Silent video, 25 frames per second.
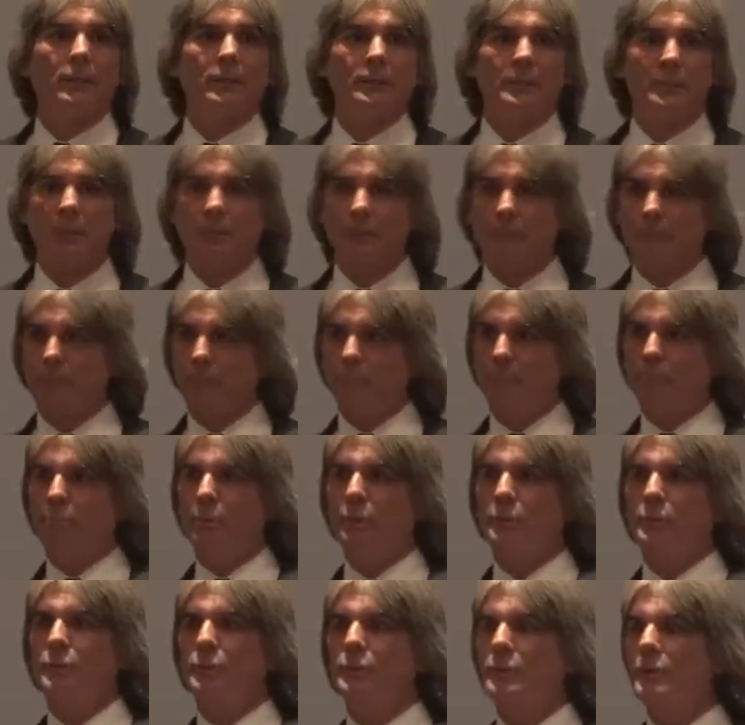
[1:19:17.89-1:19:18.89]
So
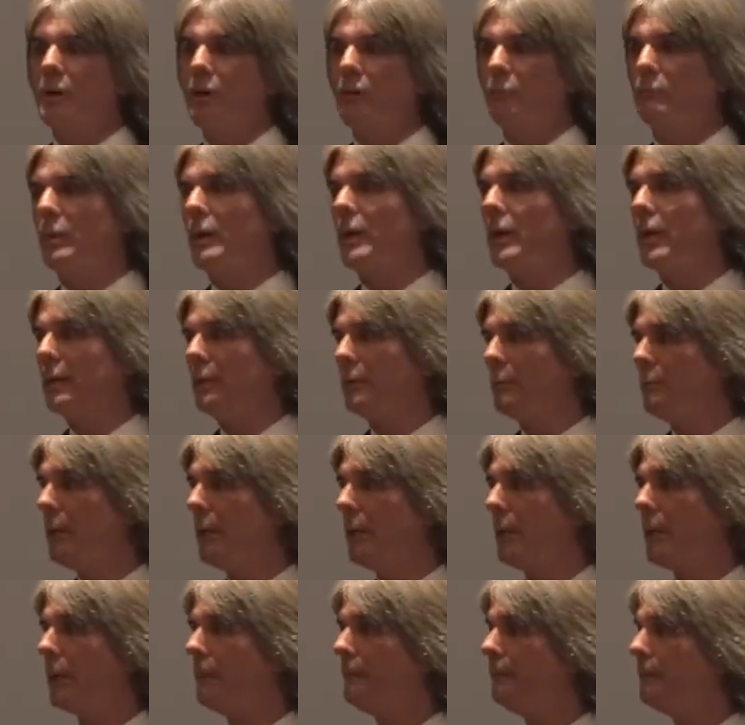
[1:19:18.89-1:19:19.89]
put yourself behind the
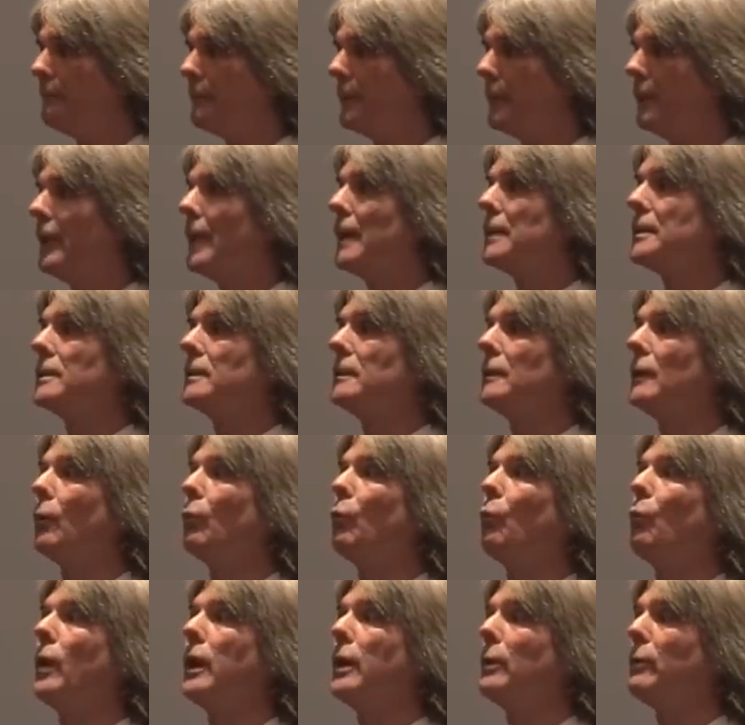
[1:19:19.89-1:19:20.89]
money. Yes, and the
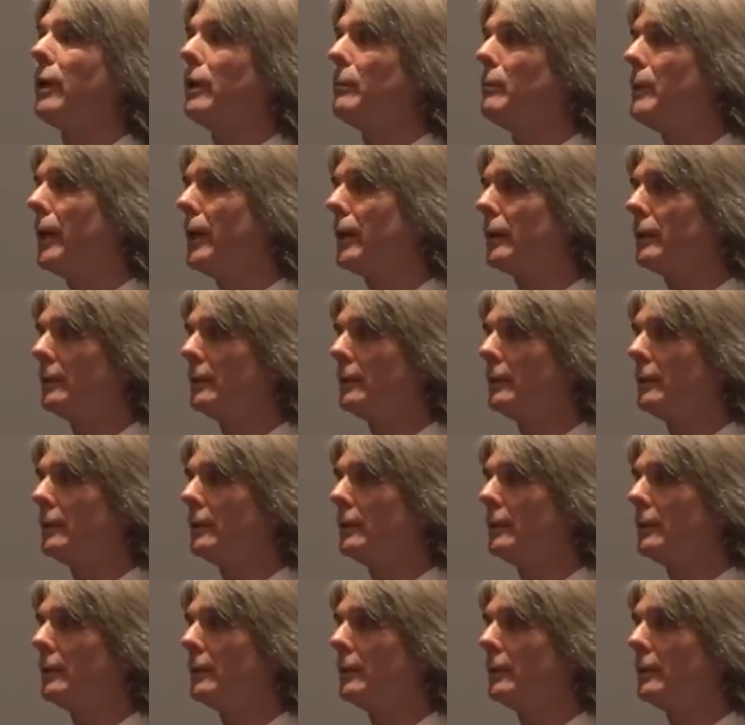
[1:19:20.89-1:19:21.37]
way back.